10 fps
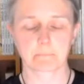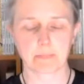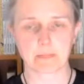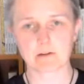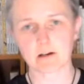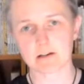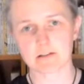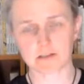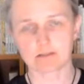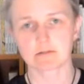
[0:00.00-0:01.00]
via a
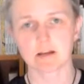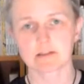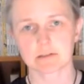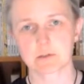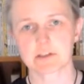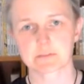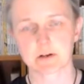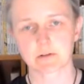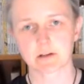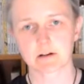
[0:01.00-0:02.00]
centralized request
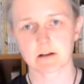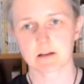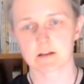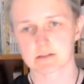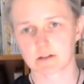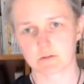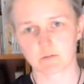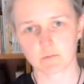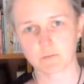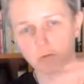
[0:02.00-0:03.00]
broker.
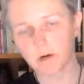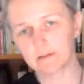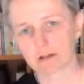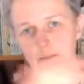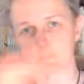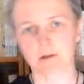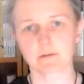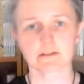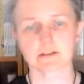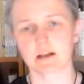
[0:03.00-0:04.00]
So whatever
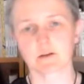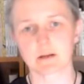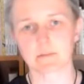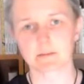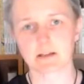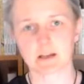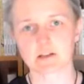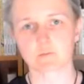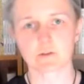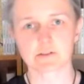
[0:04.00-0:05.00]
component in our web application
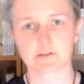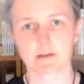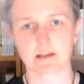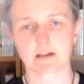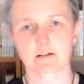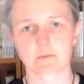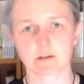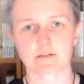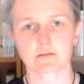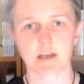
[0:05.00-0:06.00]
wants to make a
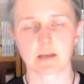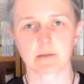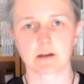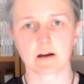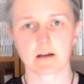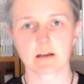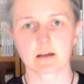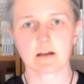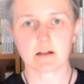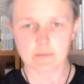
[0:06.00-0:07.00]
request to the API,
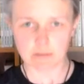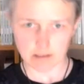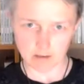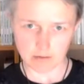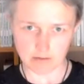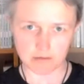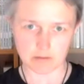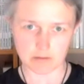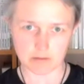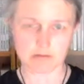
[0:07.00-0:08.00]
they go through
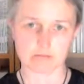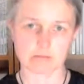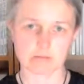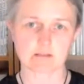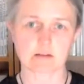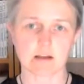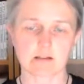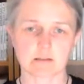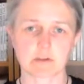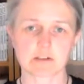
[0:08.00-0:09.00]
that centralized
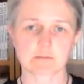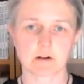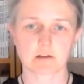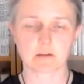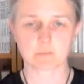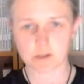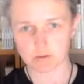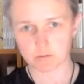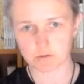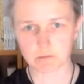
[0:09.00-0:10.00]
request broker, which
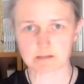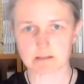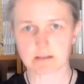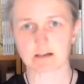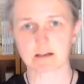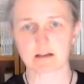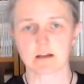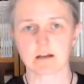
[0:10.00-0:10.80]
automatically